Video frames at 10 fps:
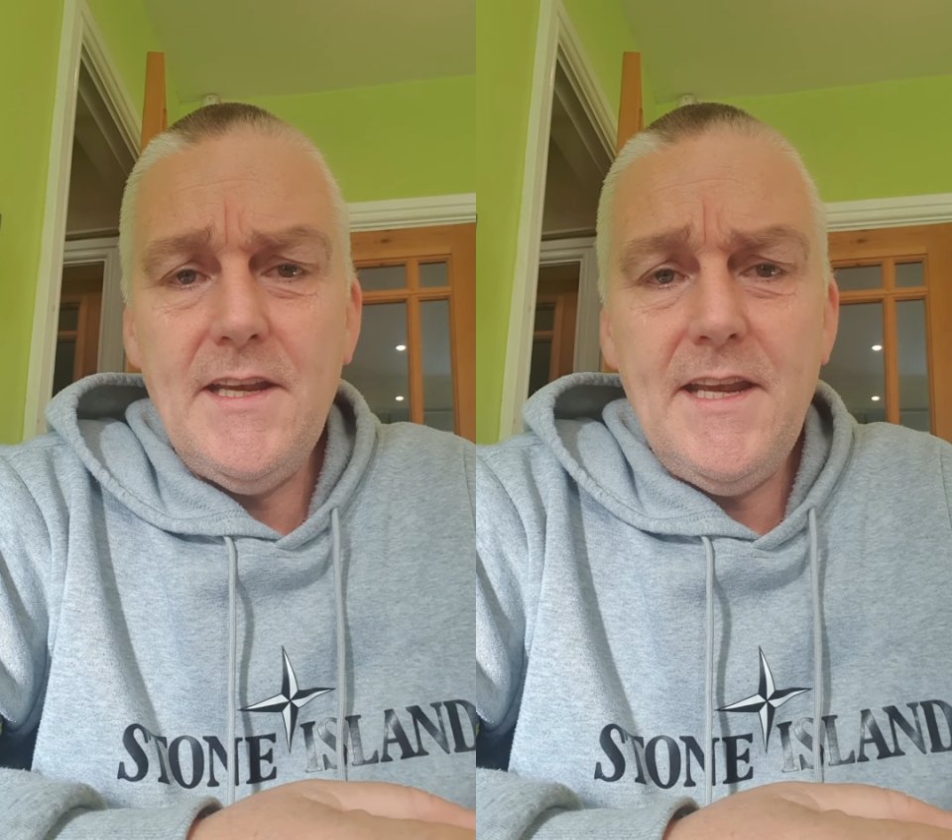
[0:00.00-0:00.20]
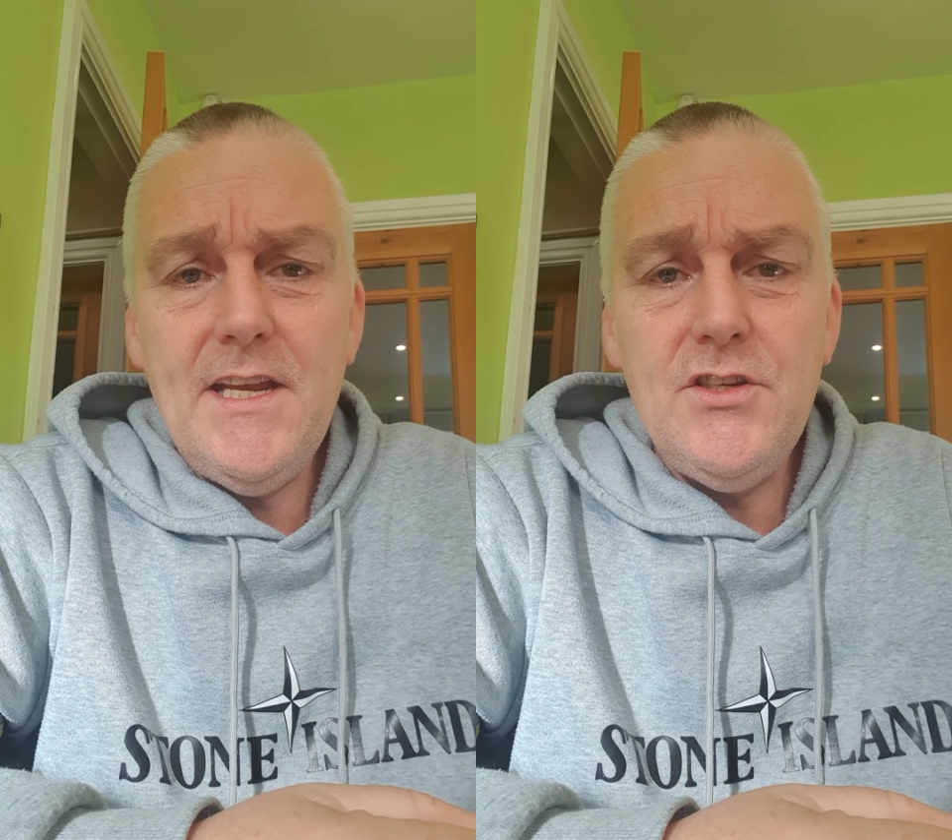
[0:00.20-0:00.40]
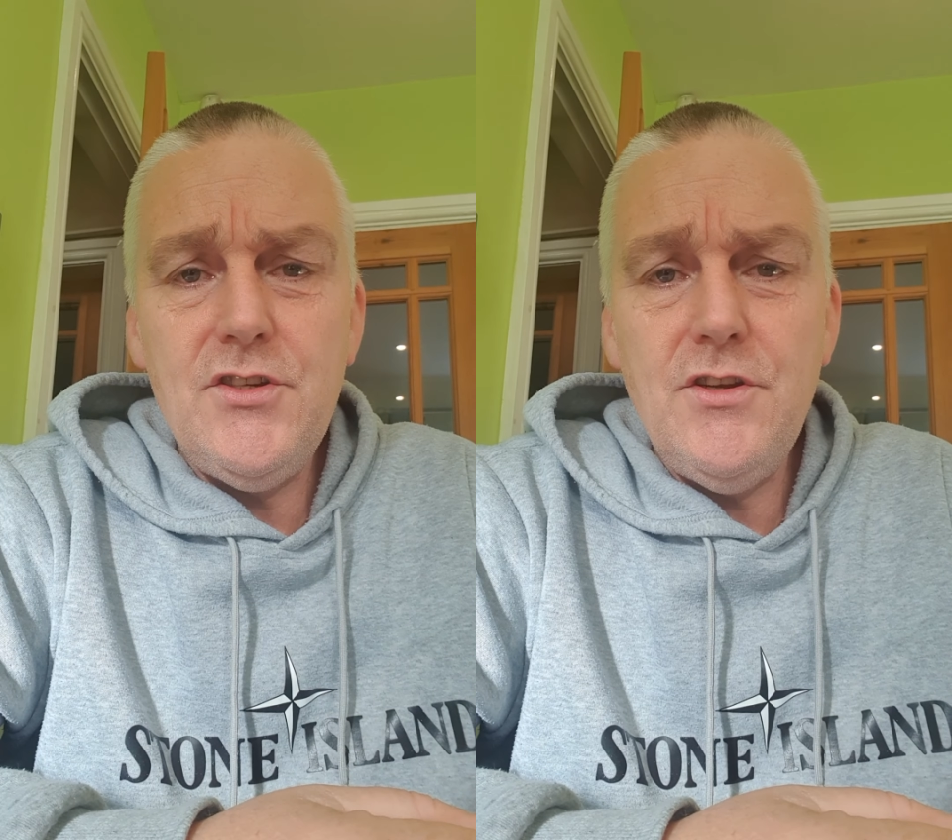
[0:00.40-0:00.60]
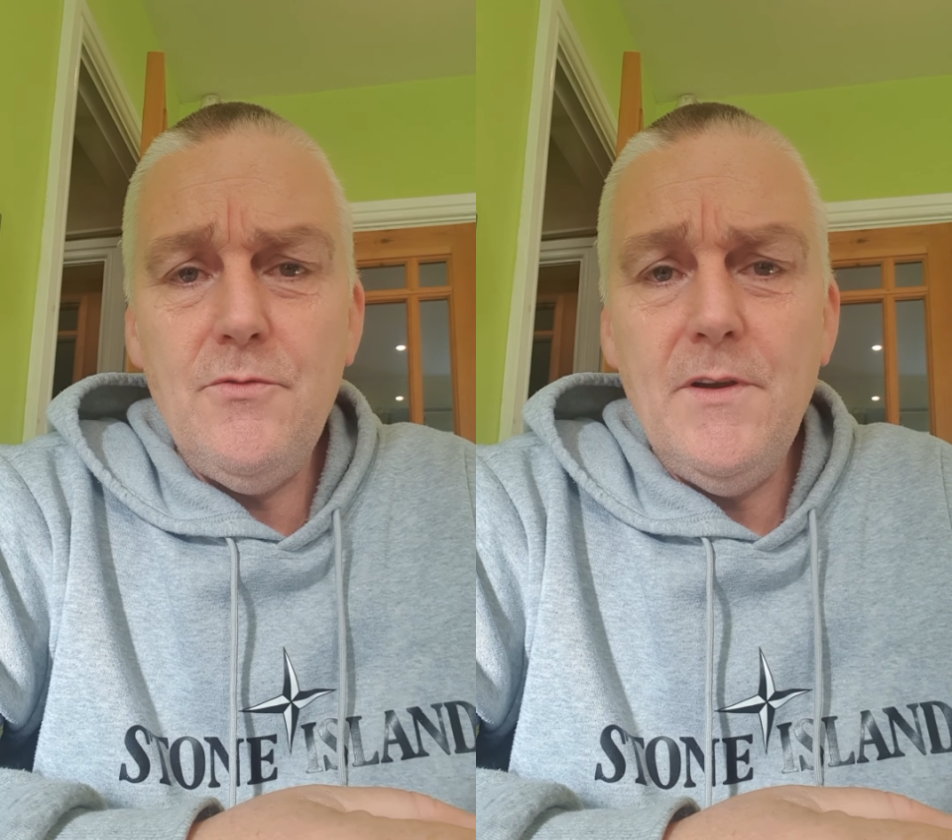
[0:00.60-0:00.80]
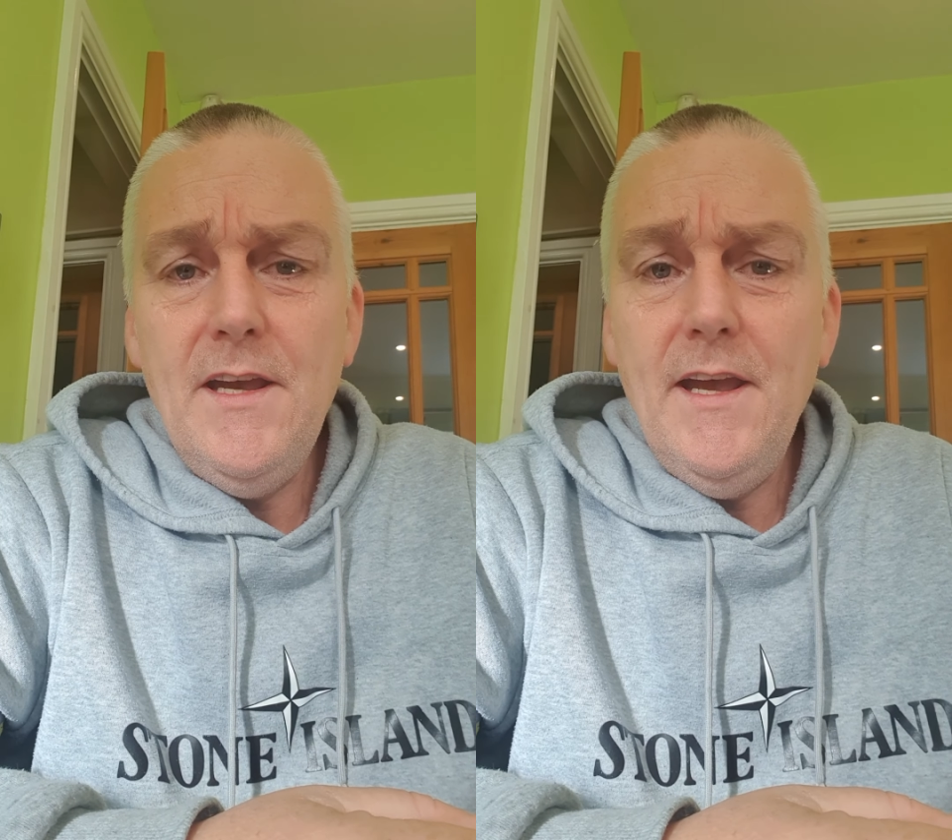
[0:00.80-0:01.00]
against
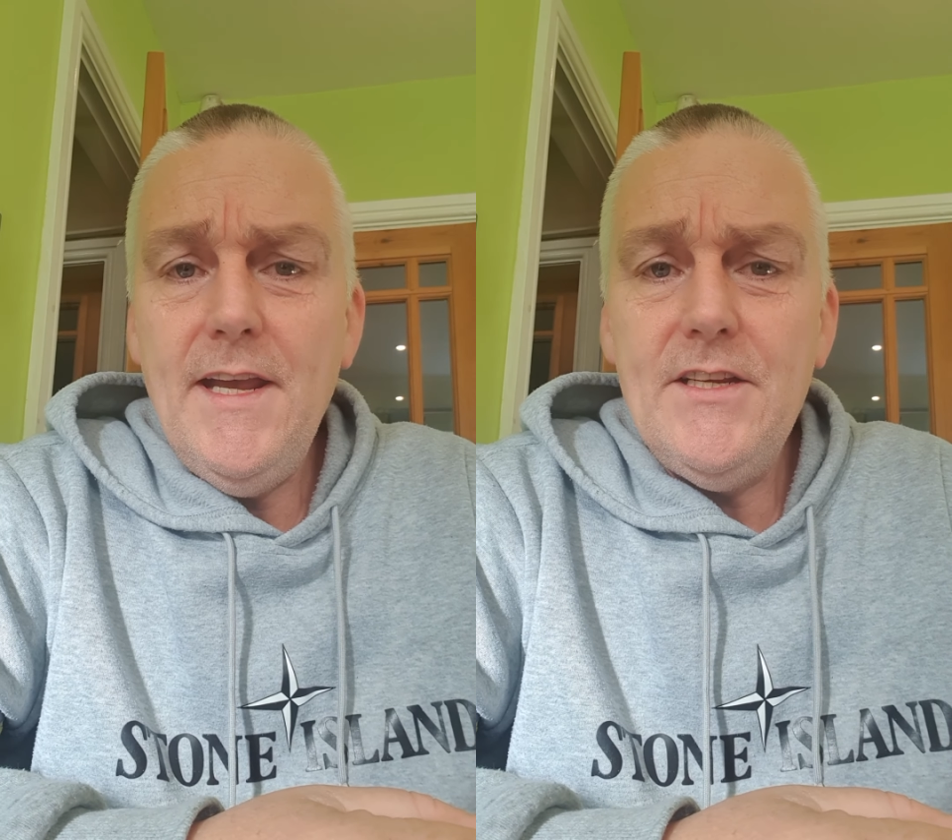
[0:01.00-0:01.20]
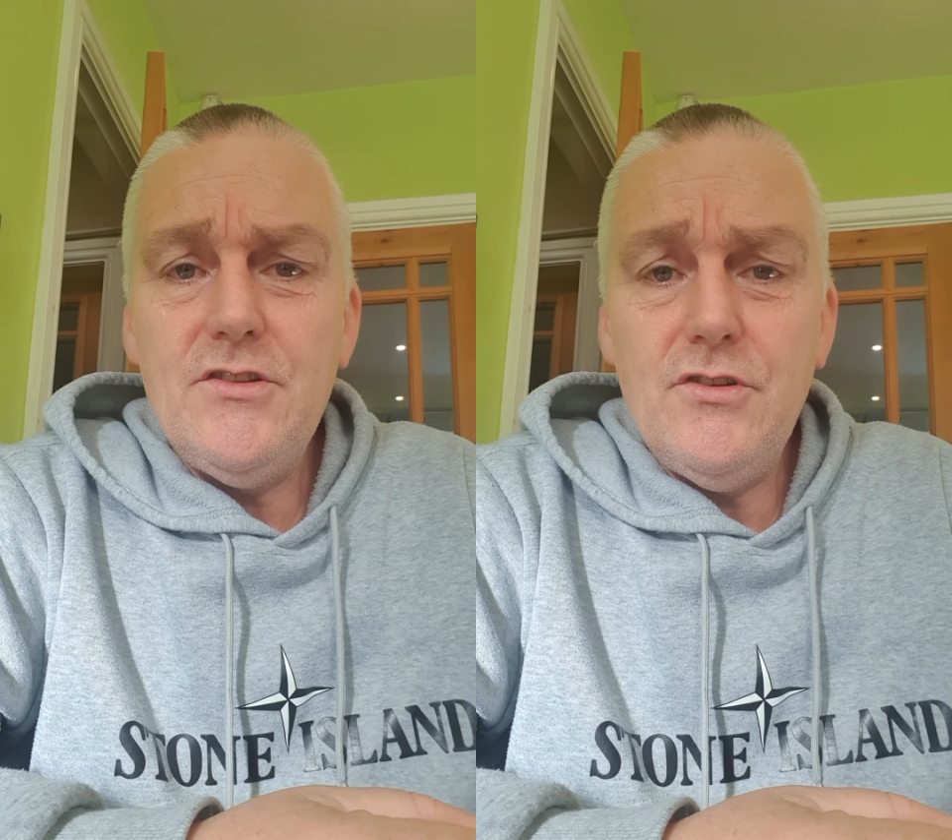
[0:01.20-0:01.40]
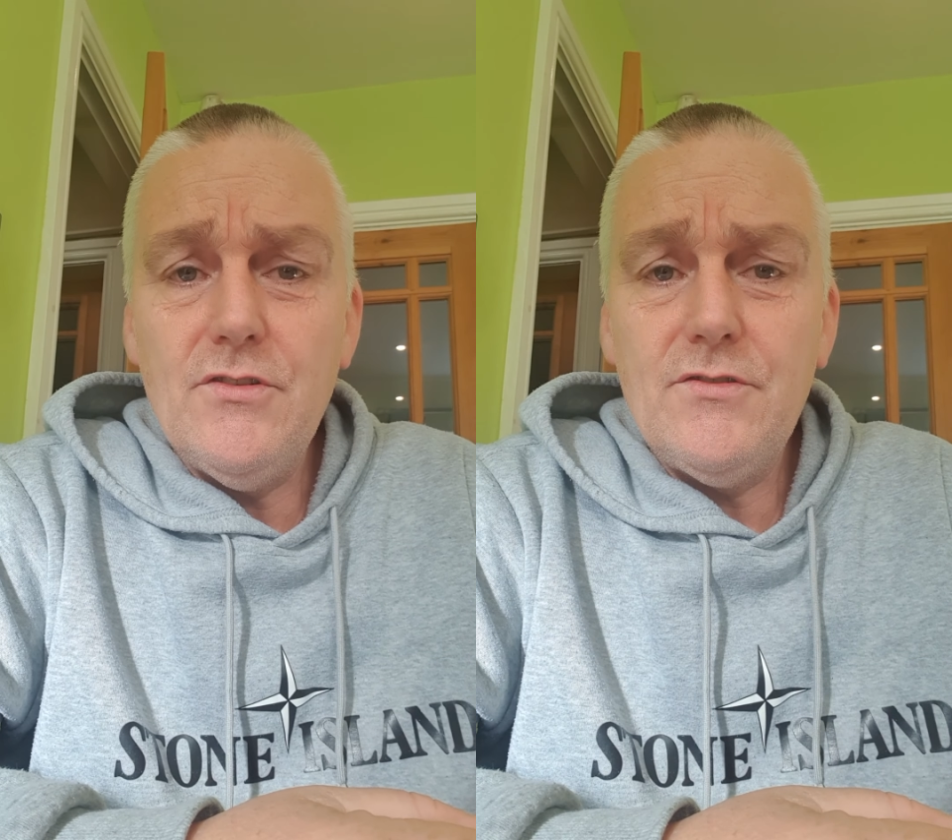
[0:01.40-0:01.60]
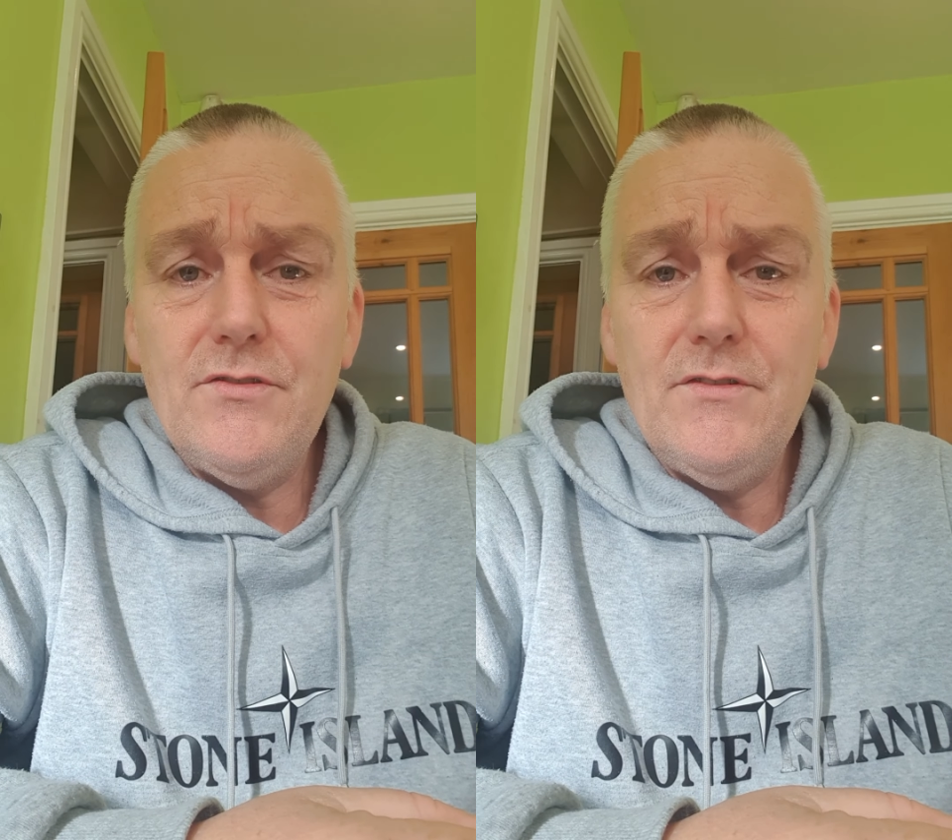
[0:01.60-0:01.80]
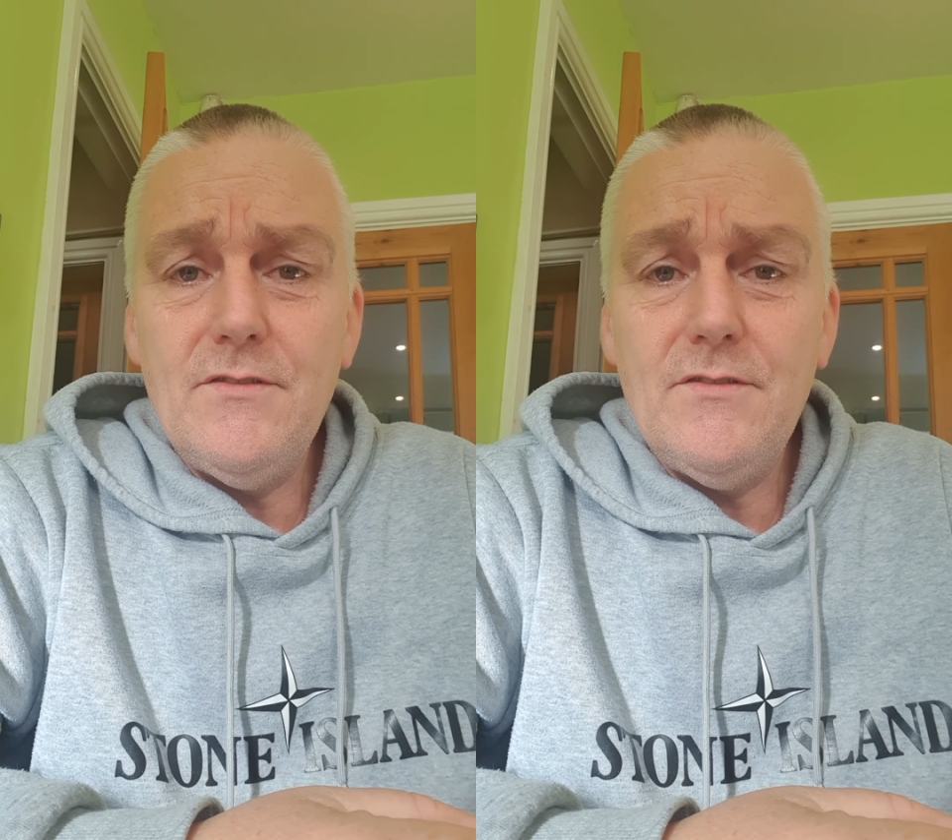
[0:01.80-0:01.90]
you. It's just